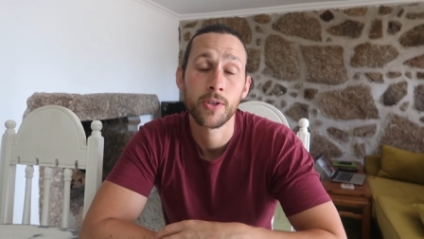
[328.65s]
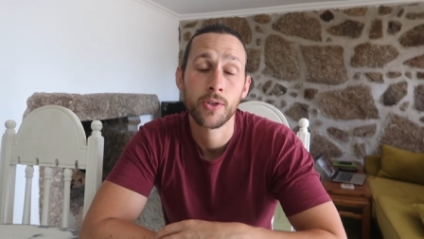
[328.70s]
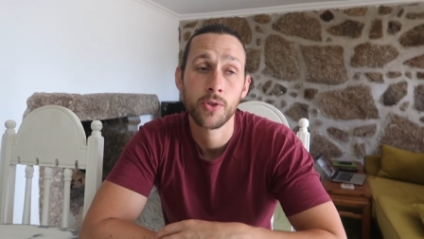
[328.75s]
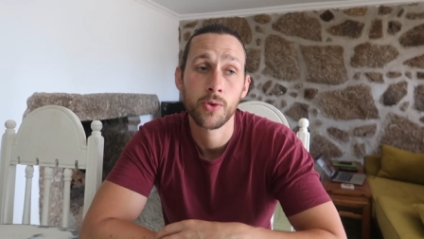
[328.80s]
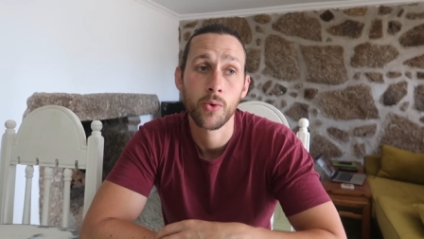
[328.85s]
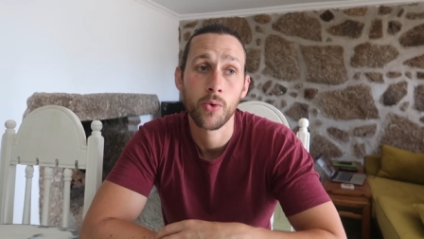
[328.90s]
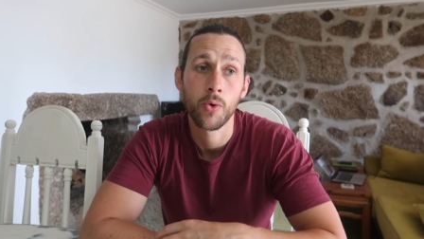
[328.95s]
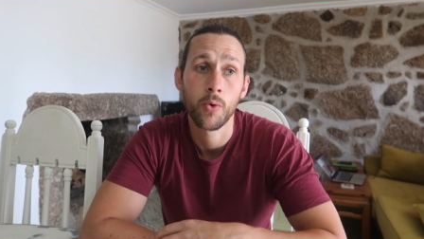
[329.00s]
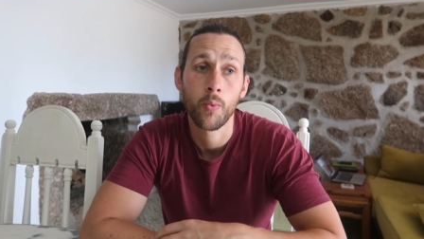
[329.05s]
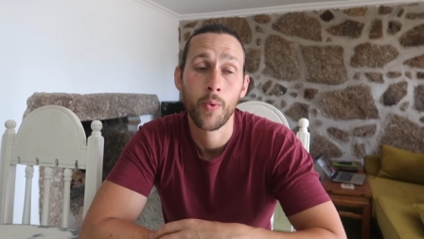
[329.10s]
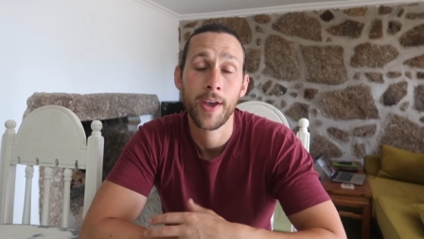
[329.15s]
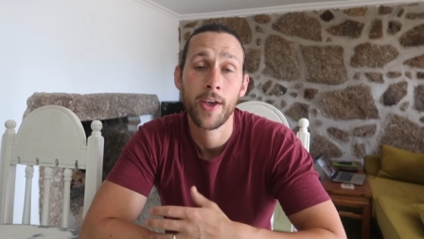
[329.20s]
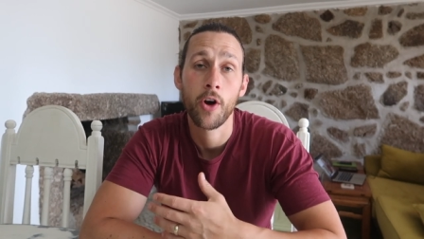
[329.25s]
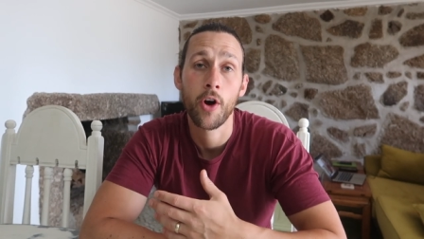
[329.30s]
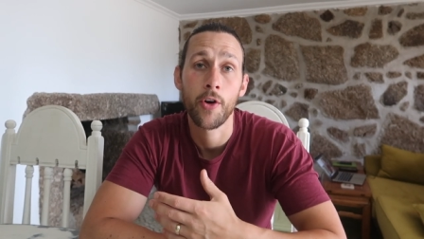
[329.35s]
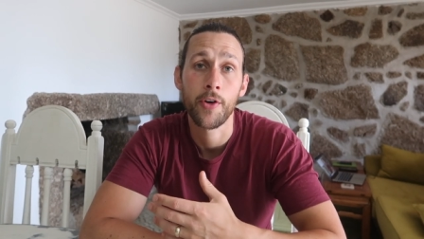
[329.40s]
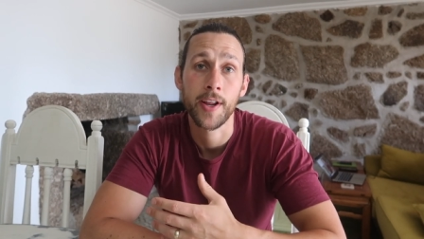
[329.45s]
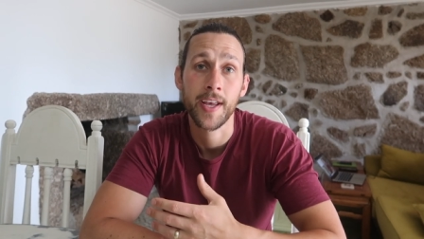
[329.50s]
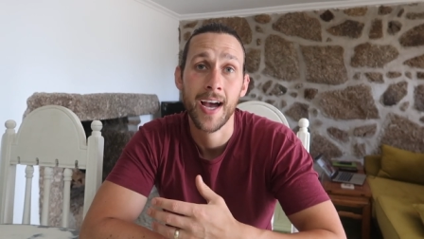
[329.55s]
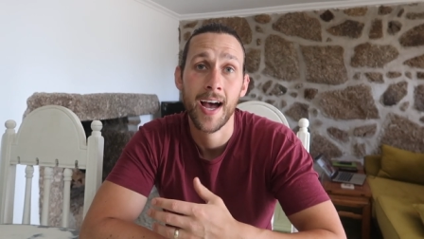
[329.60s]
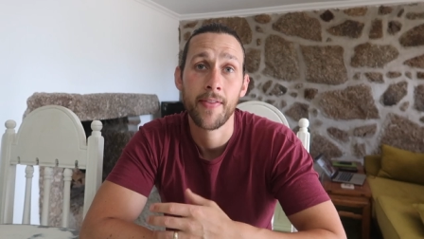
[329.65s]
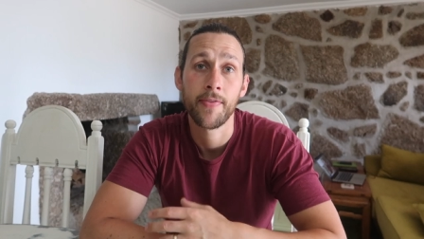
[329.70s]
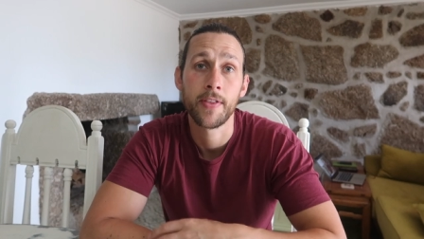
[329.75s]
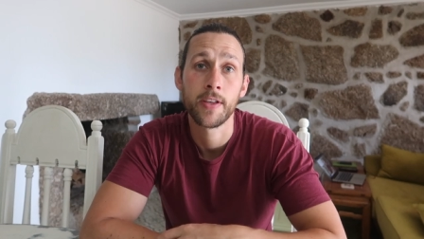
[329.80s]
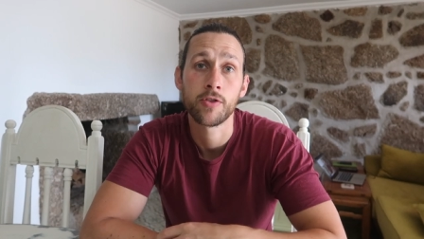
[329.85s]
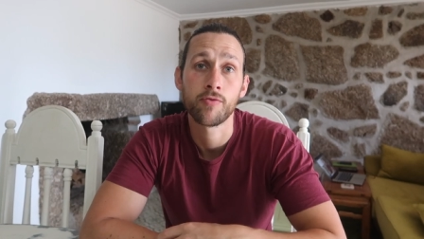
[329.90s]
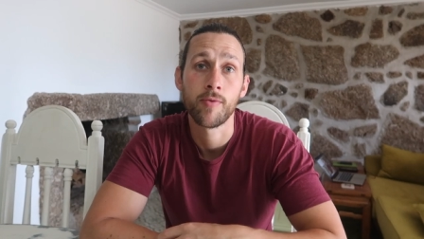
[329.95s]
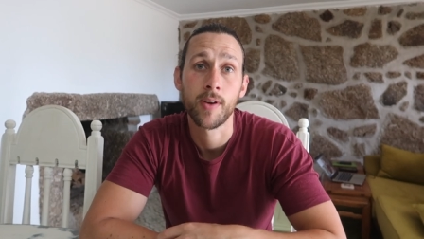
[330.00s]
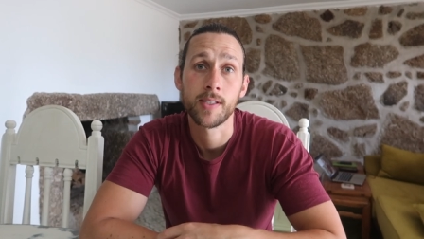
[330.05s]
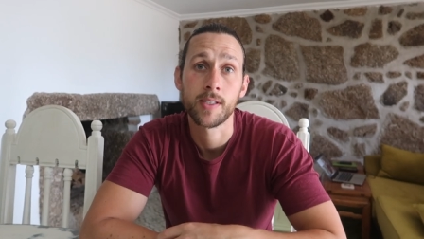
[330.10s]
So we already had
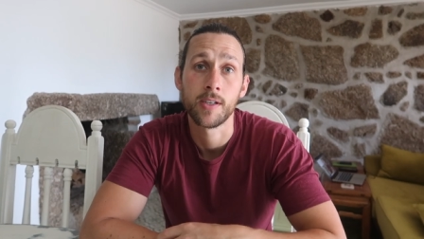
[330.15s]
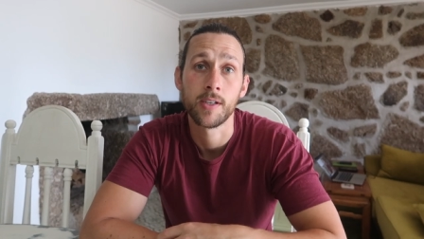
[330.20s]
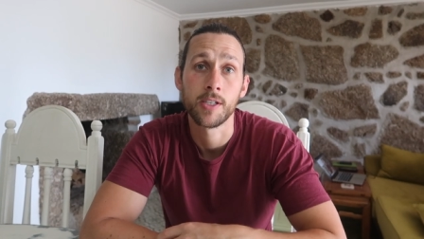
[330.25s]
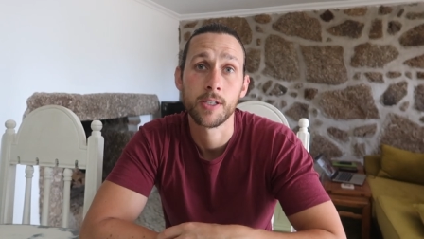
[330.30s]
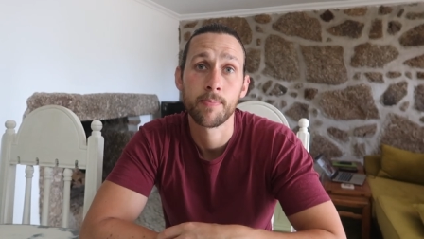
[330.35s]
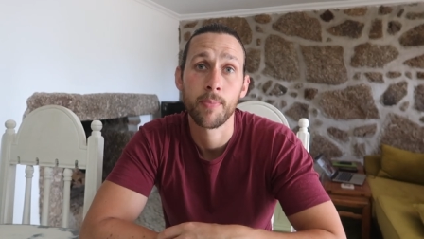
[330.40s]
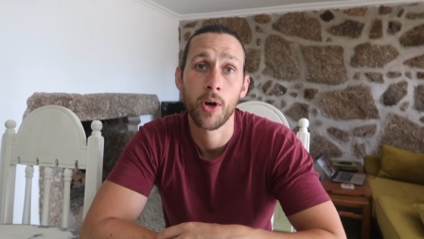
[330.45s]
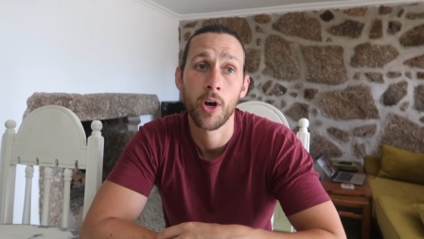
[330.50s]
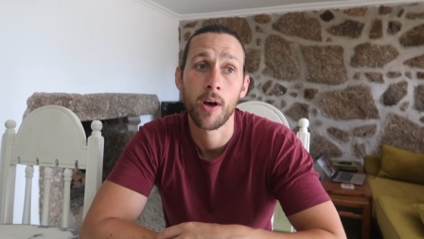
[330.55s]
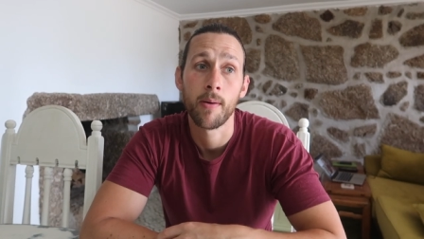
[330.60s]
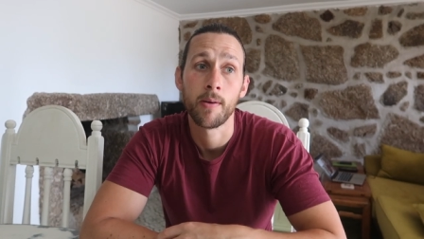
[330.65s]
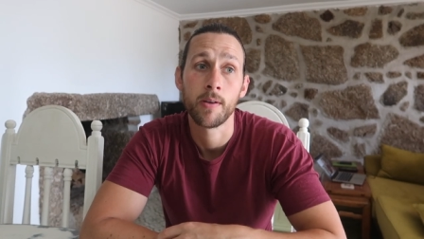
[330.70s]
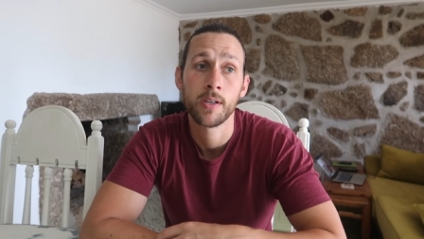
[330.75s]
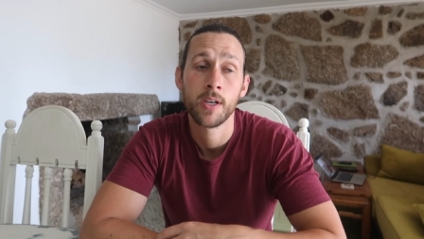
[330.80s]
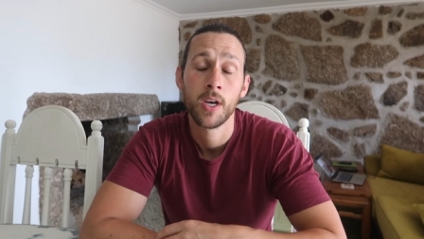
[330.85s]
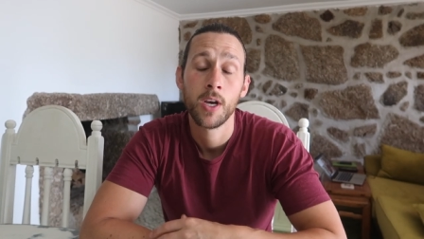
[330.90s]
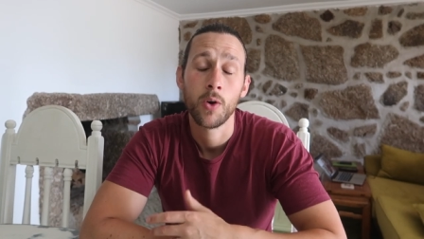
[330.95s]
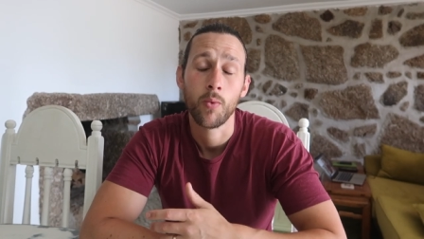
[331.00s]
this residence permit